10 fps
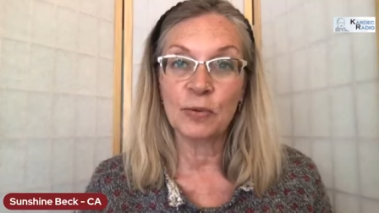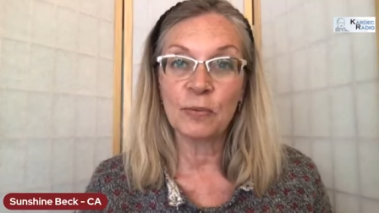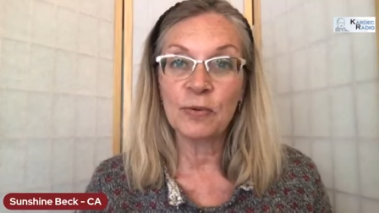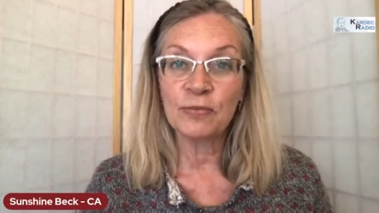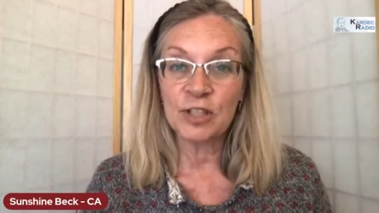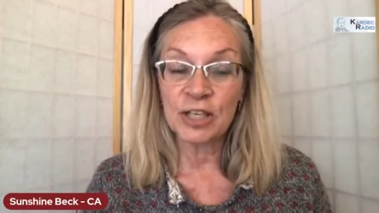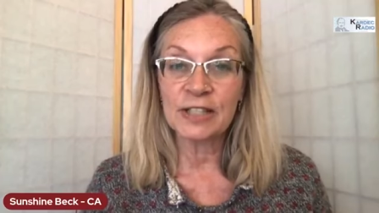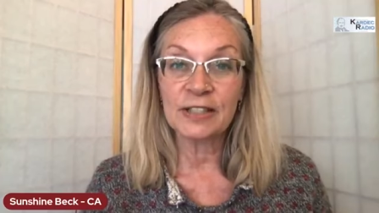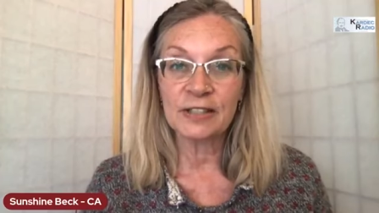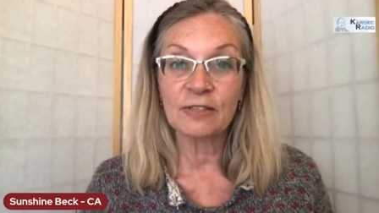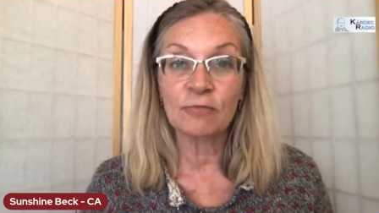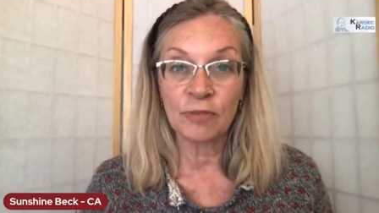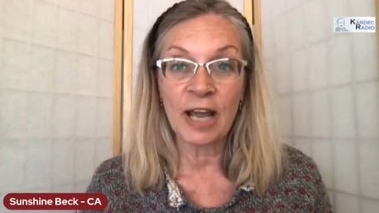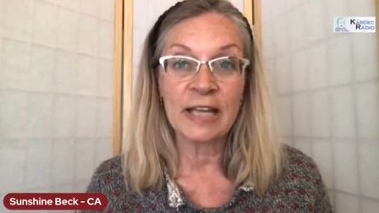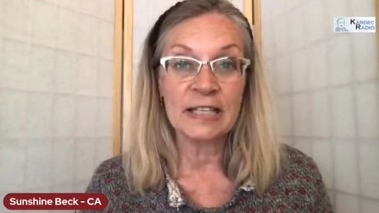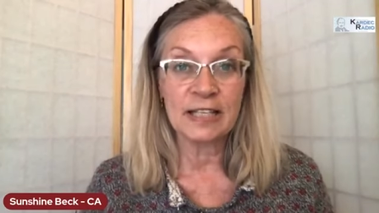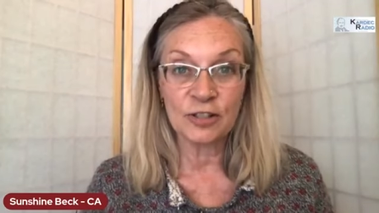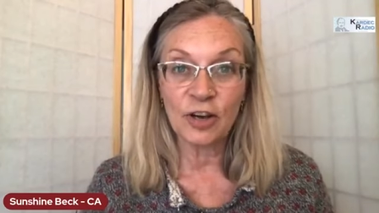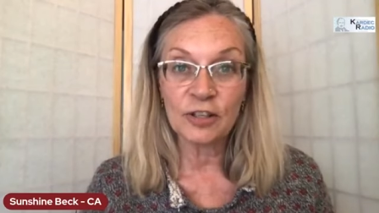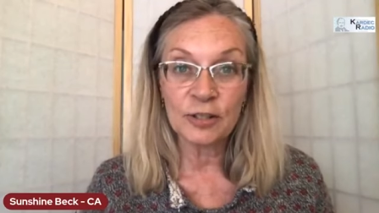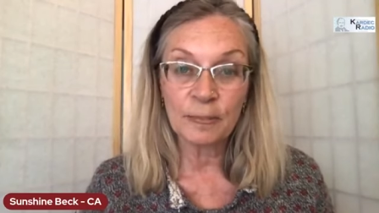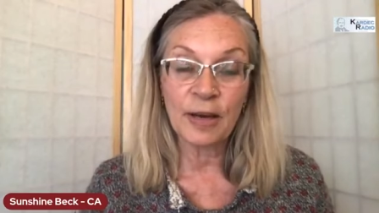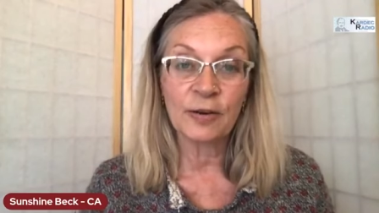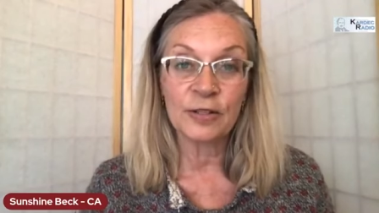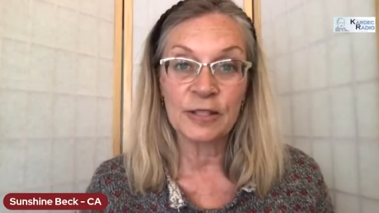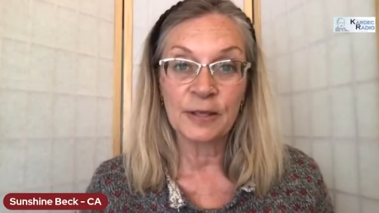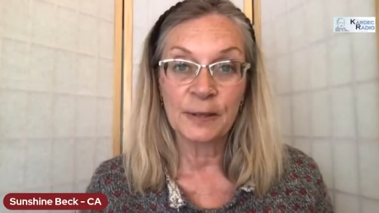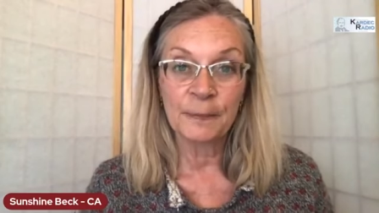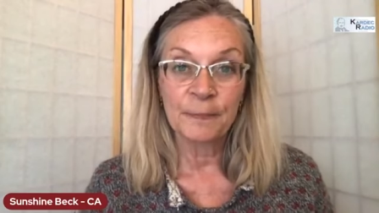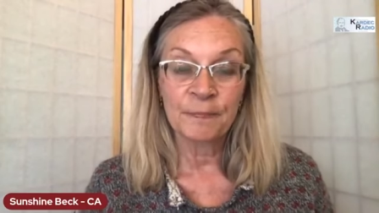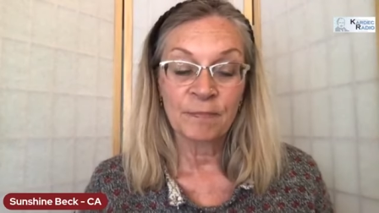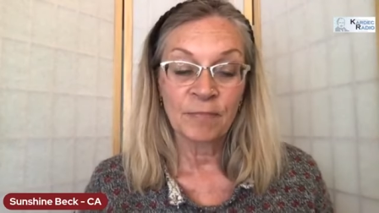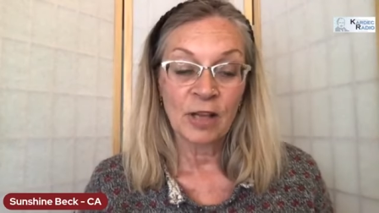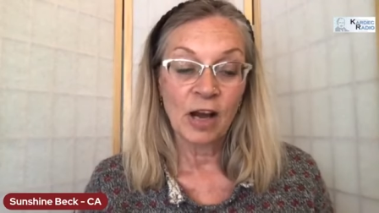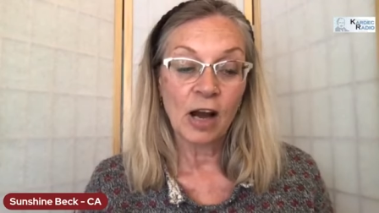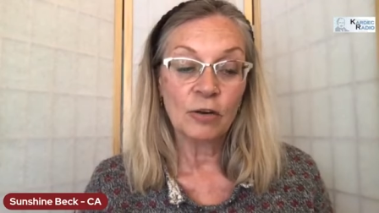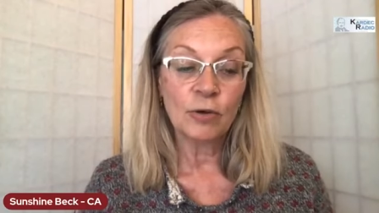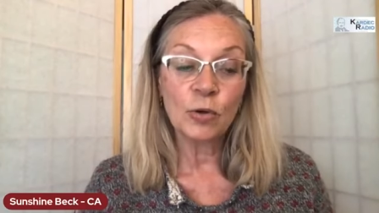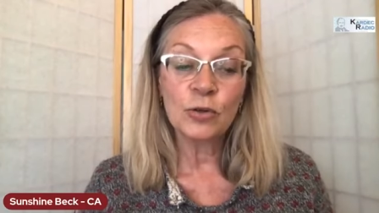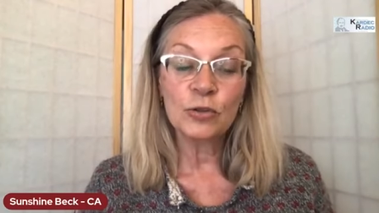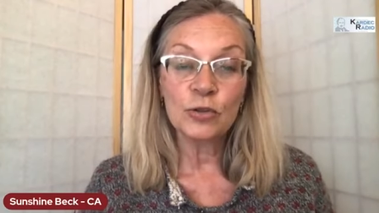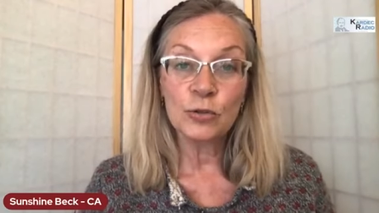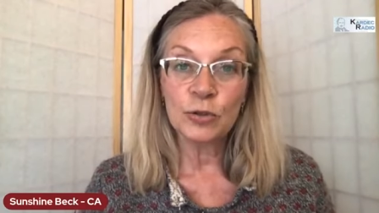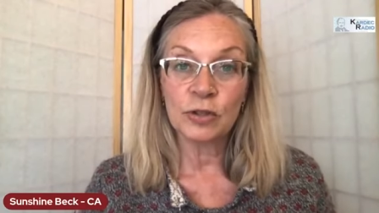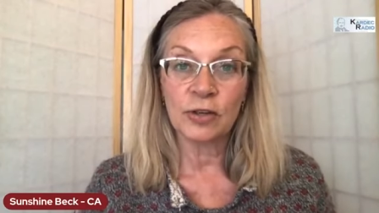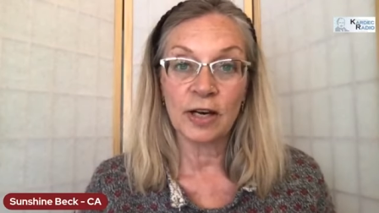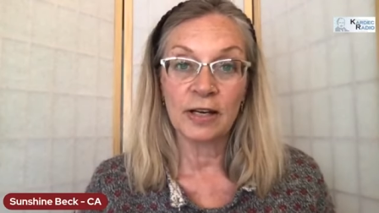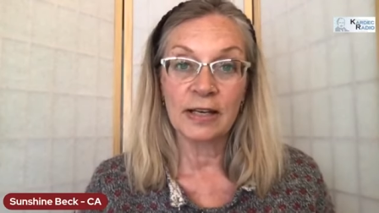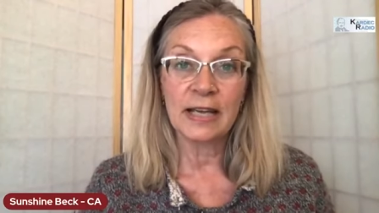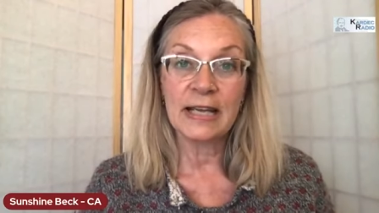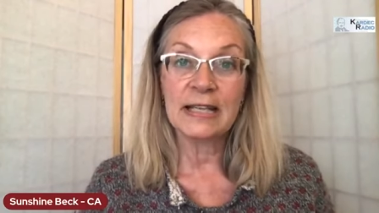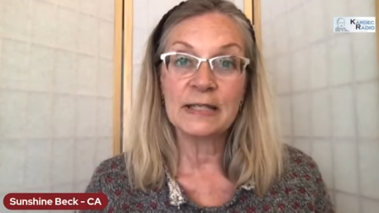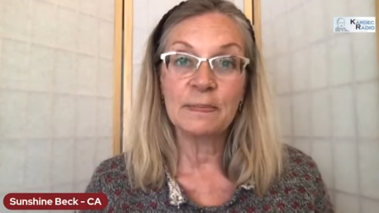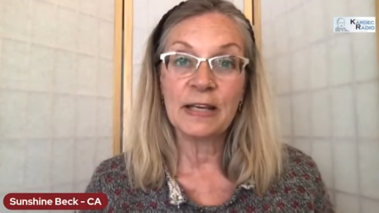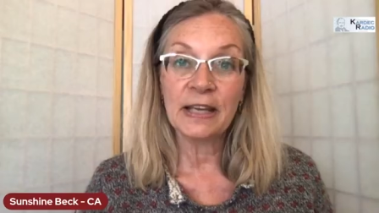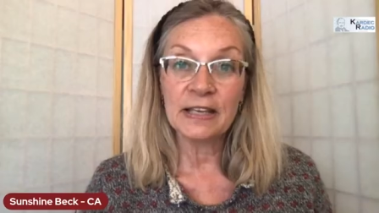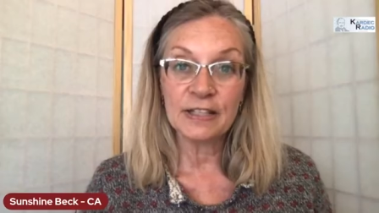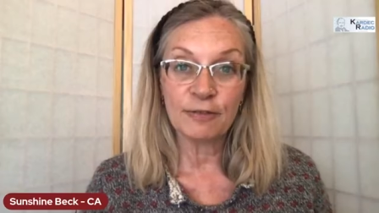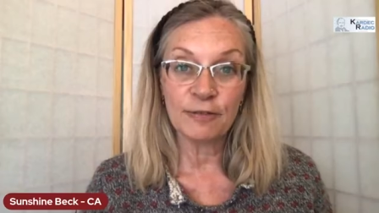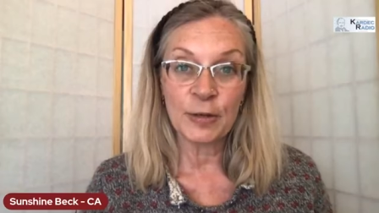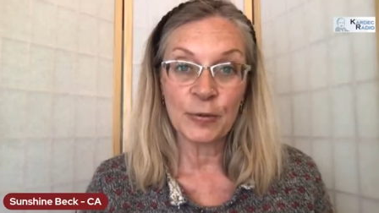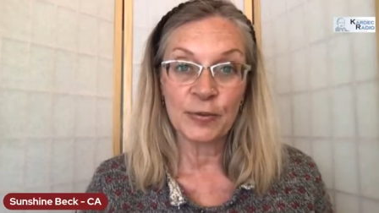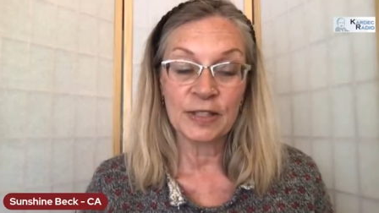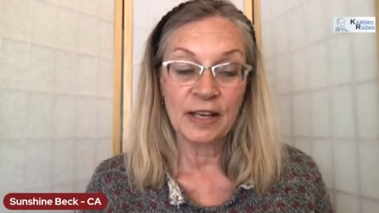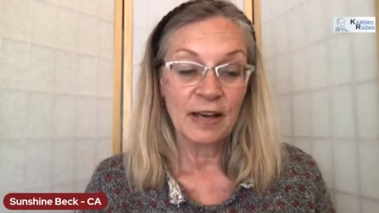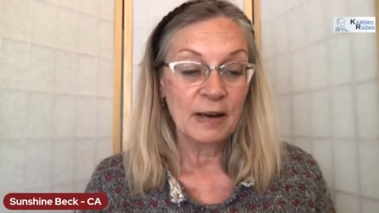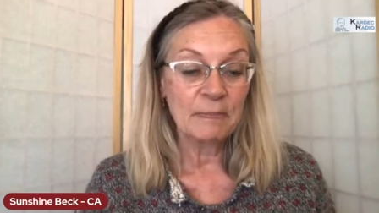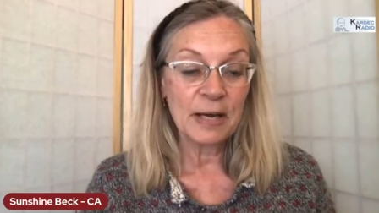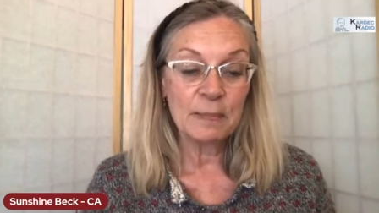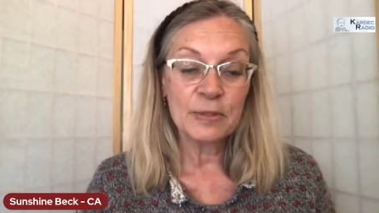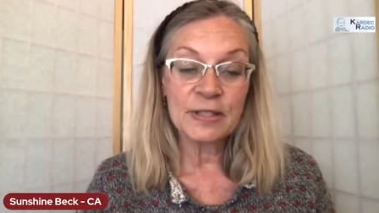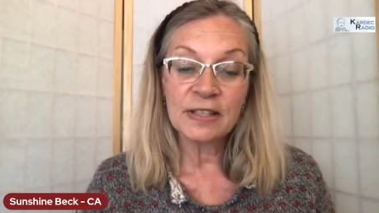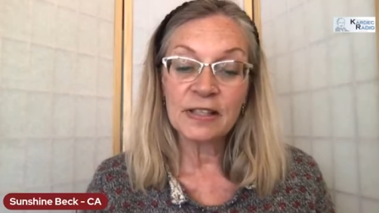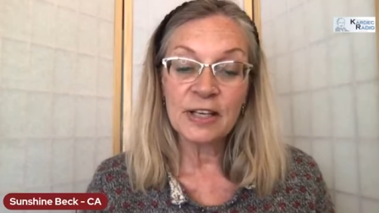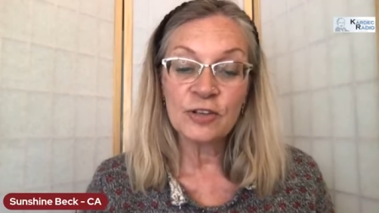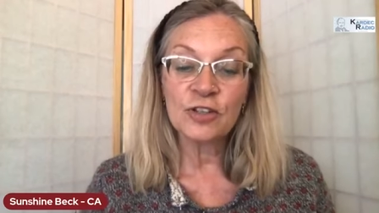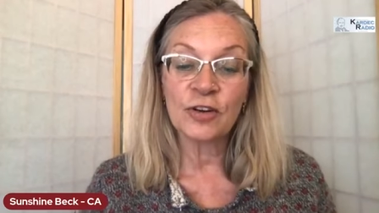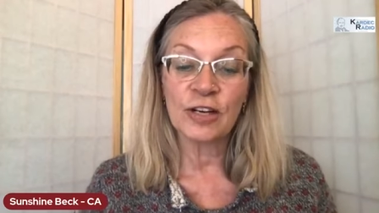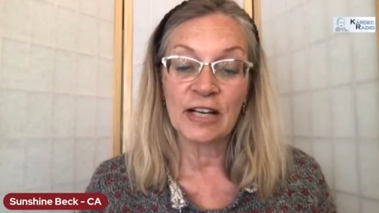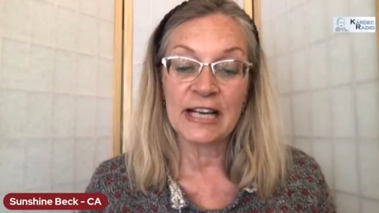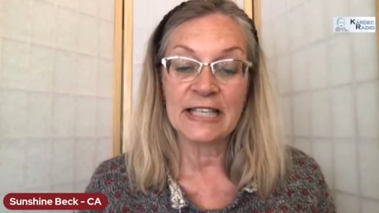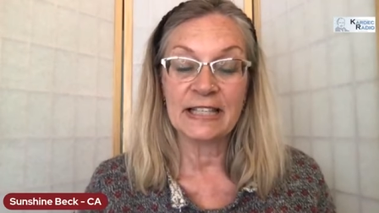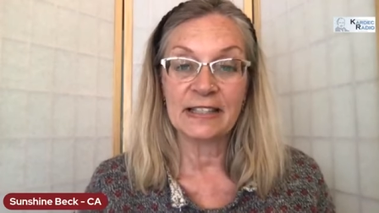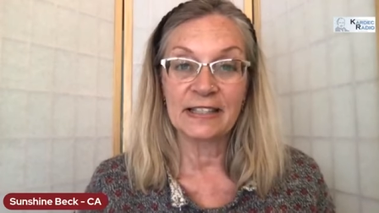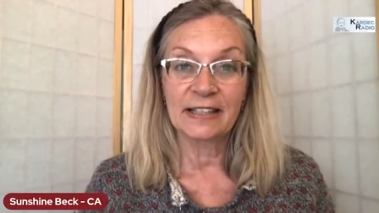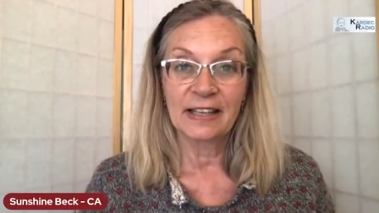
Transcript: to what we've just read and talked about, Haroldo Dutra is being interviewed by a Brazilian journalist